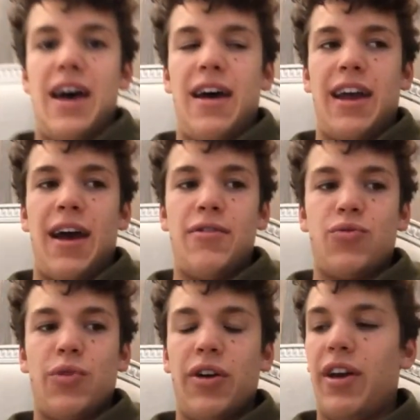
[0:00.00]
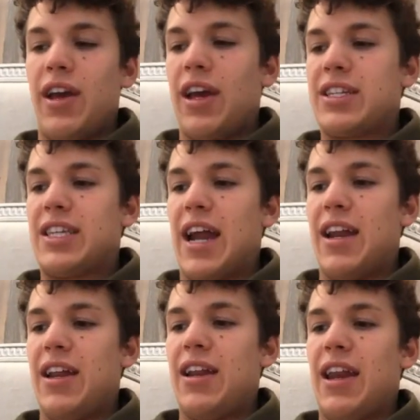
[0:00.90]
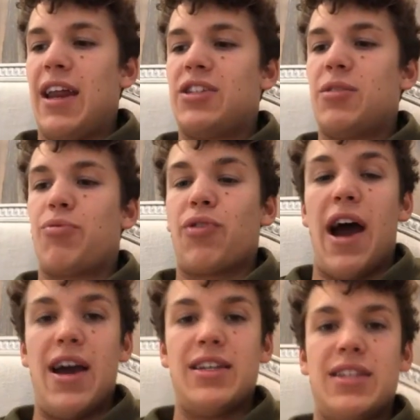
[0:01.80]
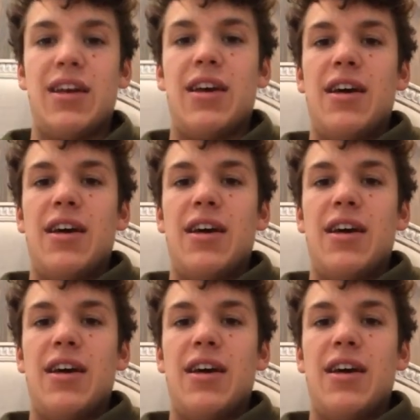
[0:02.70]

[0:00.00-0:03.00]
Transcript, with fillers: like I was really excited and surprised